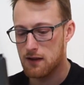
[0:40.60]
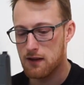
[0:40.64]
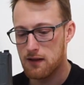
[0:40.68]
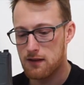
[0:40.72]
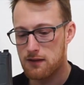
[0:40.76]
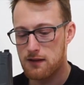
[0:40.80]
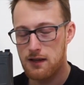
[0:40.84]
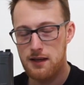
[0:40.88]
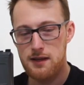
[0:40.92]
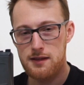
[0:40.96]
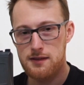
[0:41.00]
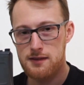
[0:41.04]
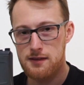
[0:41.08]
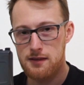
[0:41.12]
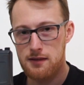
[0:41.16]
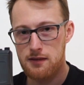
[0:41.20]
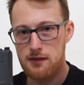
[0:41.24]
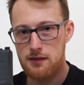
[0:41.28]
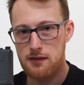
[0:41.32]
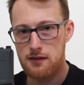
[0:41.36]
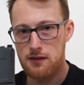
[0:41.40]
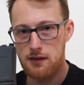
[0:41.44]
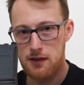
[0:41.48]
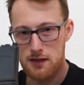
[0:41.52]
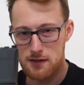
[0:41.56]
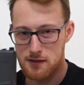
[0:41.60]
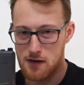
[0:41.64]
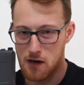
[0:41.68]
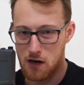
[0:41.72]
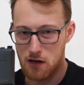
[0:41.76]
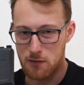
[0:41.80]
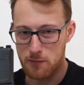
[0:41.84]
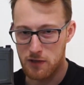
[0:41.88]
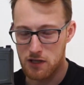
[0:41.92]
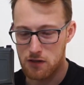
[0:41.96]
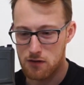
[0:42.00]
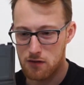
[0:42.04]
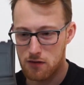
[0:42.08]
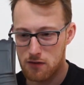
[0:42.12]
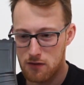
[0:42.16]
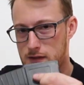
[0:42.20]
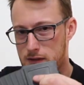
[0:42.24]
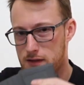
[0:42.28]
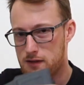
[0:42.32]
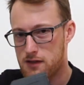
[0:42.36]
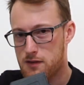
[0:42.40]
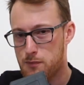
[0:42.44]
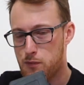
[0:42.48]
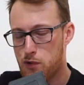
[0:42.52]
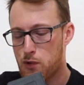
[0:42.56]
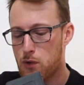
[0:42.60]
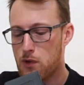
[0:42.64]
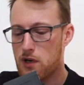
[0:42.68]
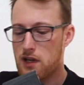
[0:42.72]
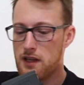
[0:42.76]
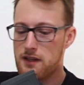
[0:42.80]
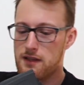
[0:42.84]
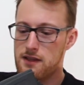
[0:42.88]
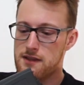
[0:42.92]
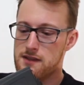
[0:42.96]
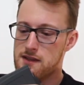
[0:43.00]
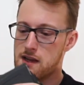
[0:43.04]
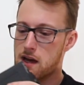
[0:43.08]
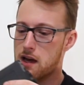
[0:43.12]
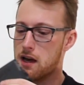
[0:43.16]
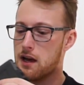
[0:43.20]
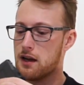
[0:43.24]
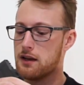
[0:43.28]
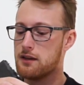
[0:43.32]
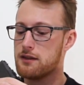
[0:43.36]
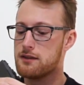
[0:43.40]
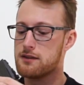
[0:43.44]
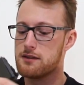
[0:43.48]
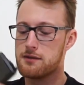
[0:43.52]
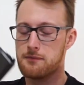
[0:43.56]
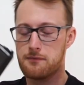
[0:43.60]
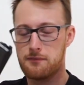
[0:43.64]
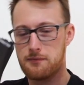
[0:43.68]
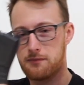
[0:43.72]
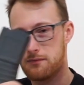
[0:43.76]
this is garbage. It's poorly designed.